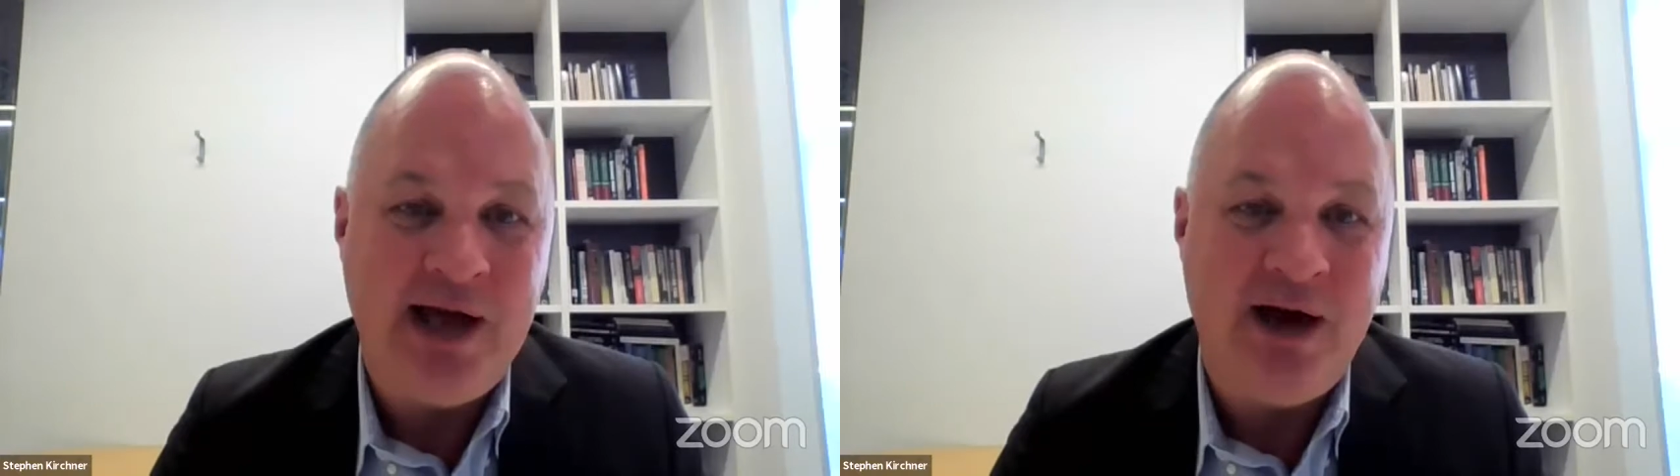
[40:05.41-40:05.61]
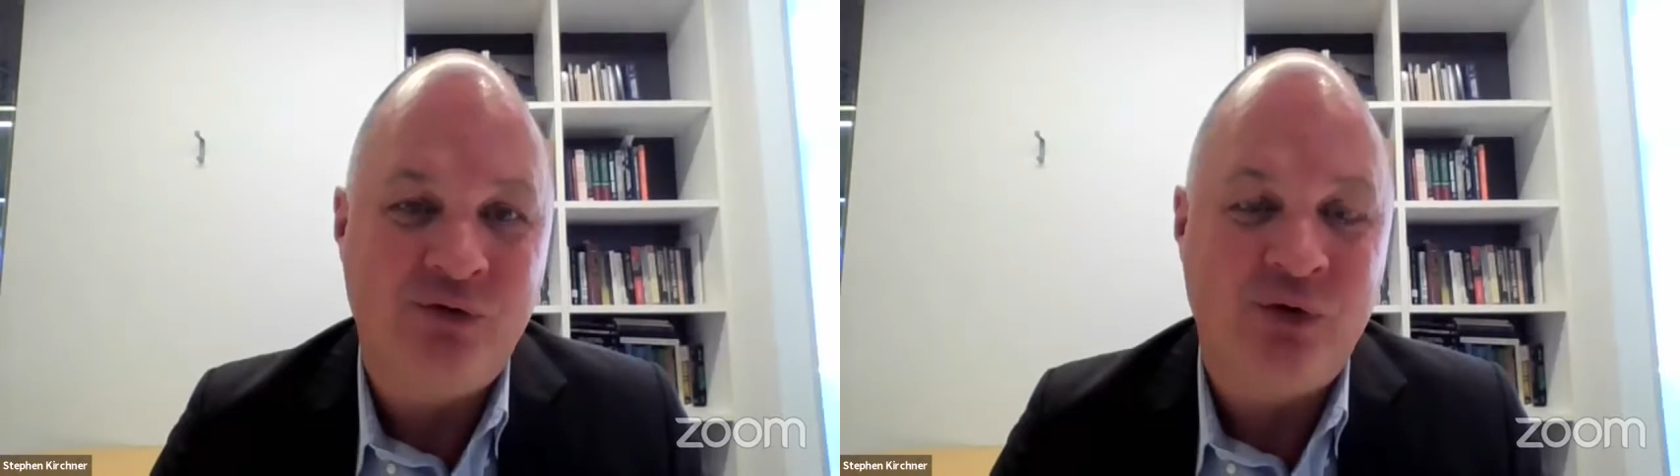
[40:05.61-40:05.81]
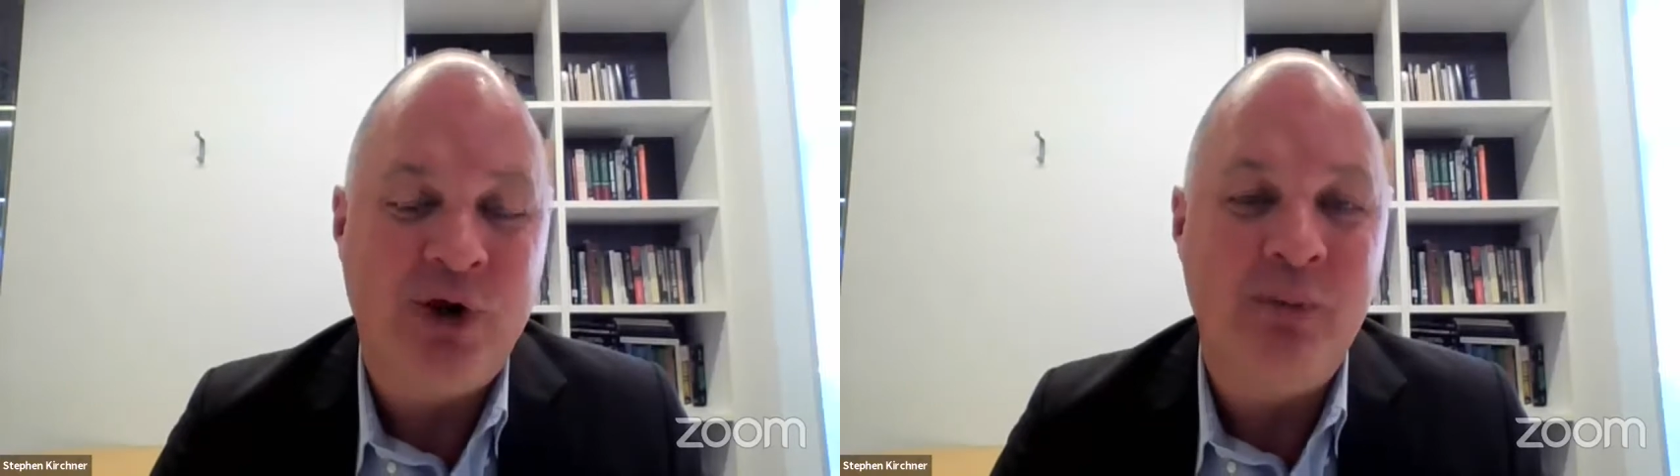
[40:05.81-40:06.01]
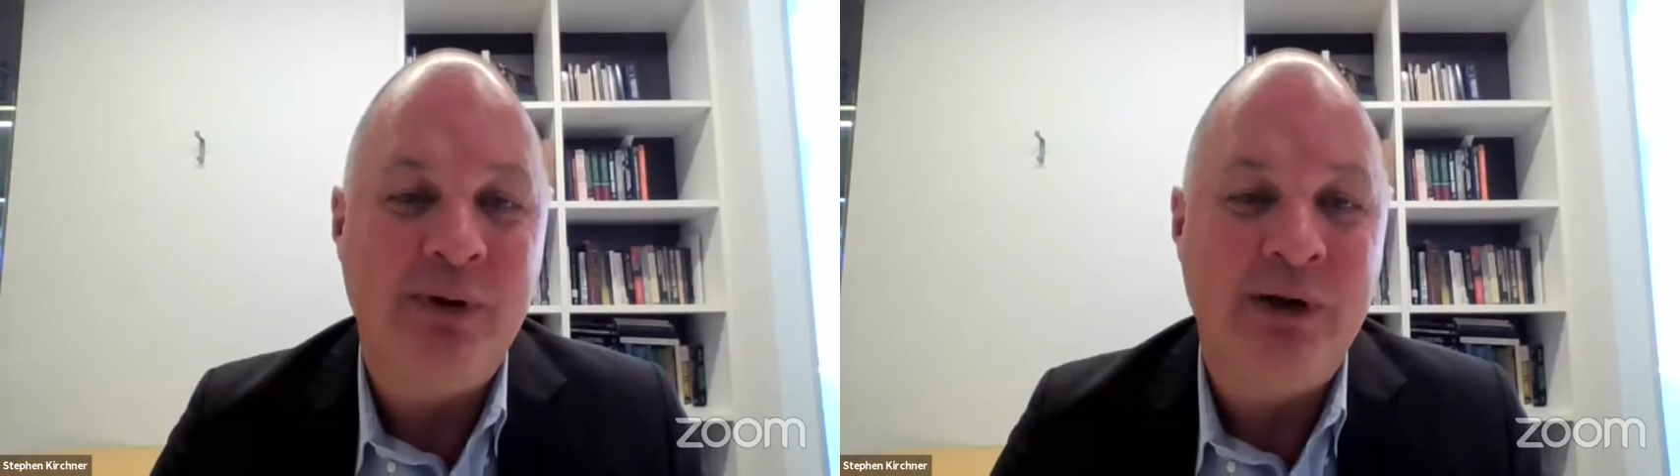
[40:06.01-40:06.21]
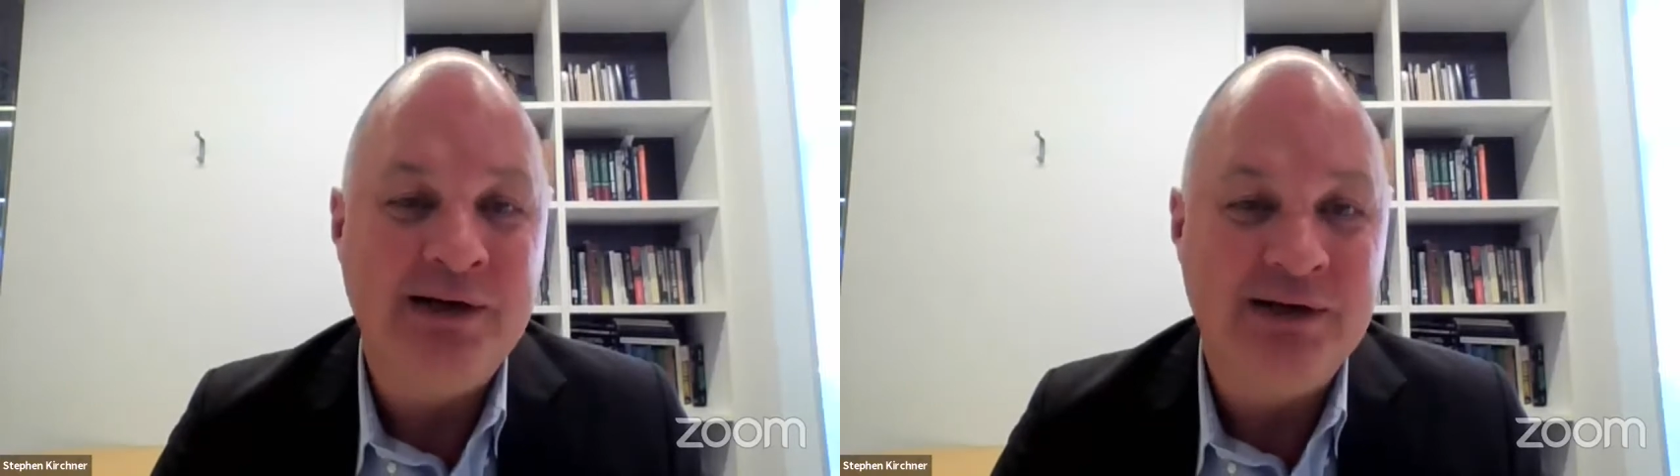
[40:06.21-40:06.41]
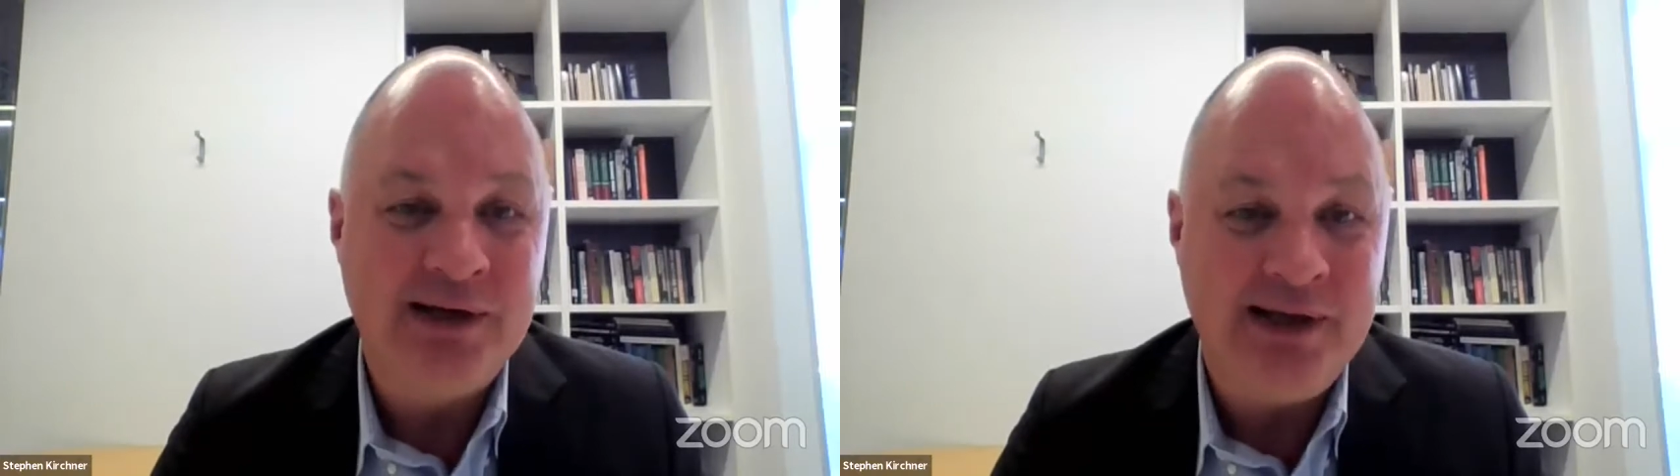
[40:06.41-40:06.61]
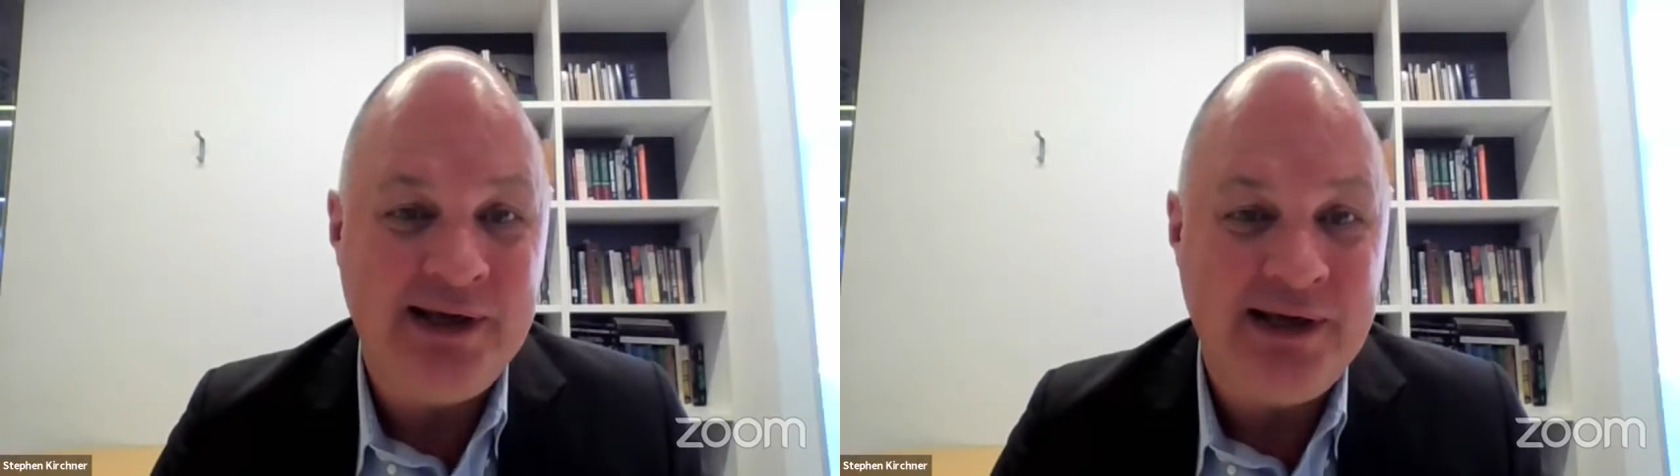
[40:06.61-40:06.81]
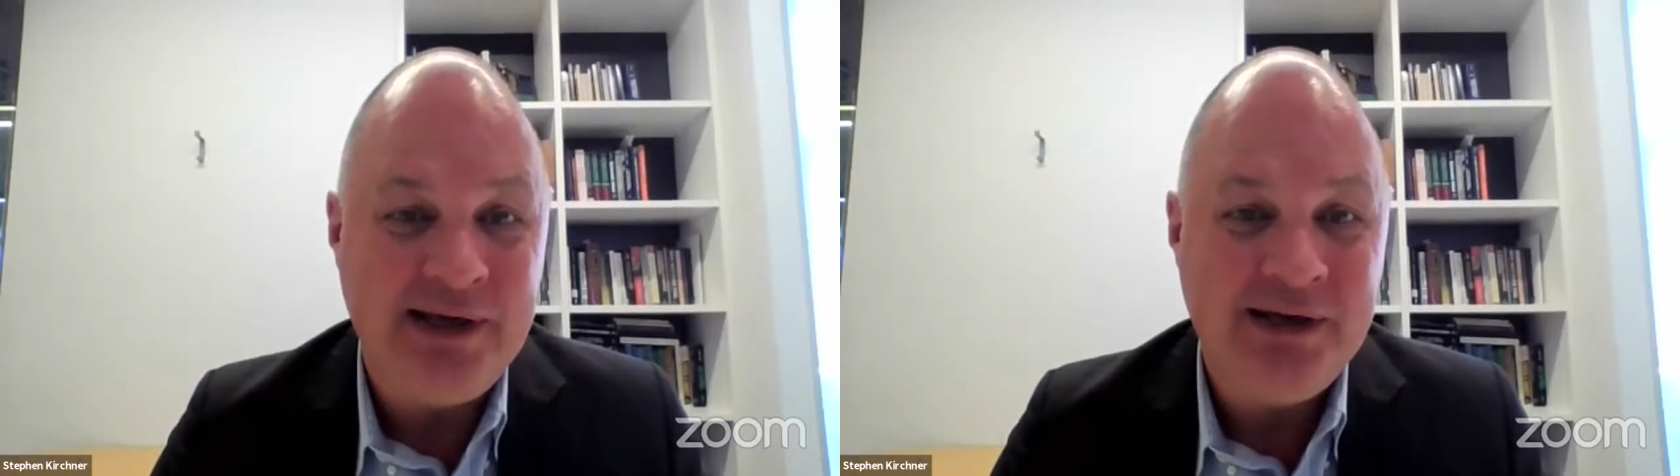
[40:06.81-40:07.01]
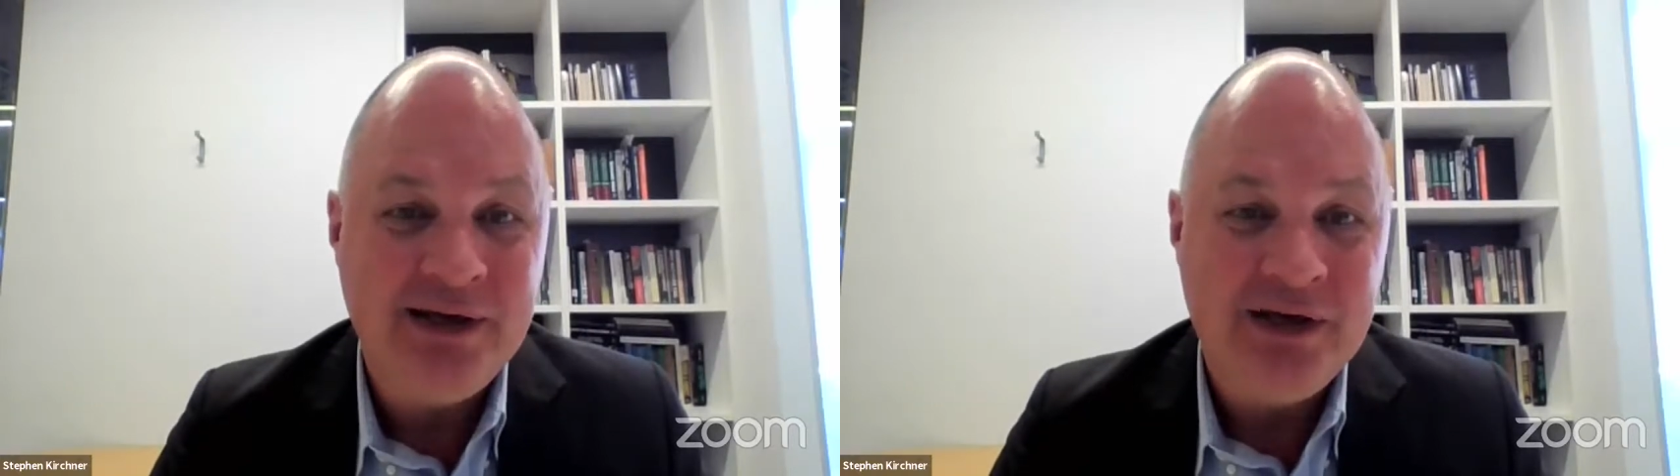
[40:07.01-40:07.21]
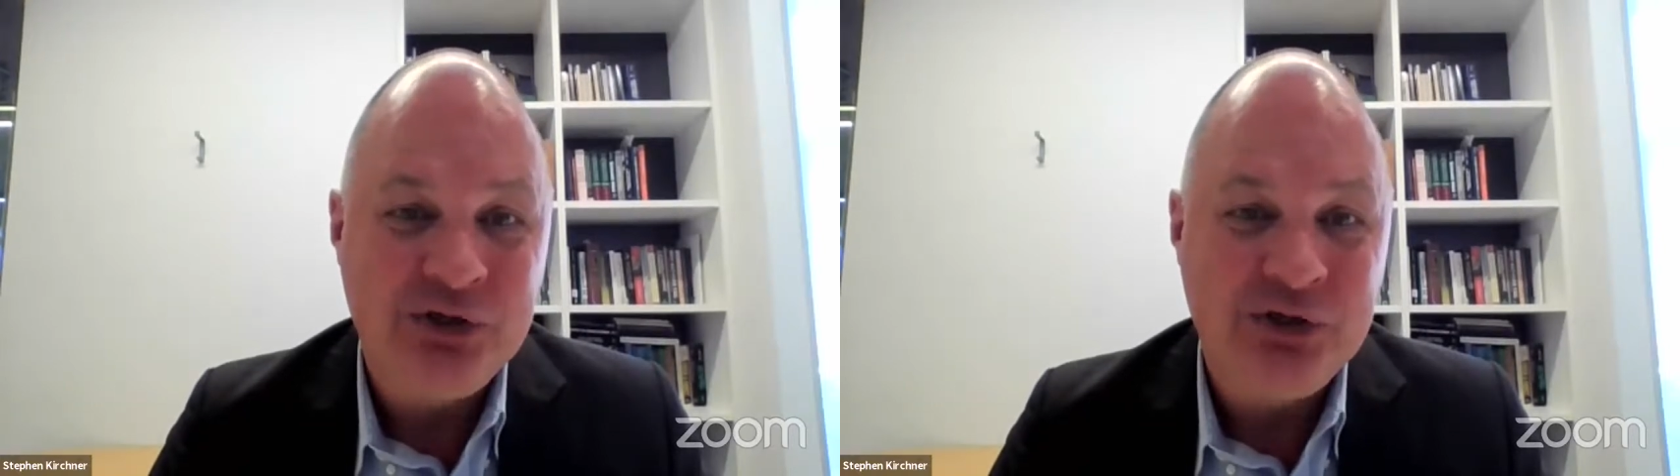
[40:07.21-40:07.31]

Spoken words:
now very belatedly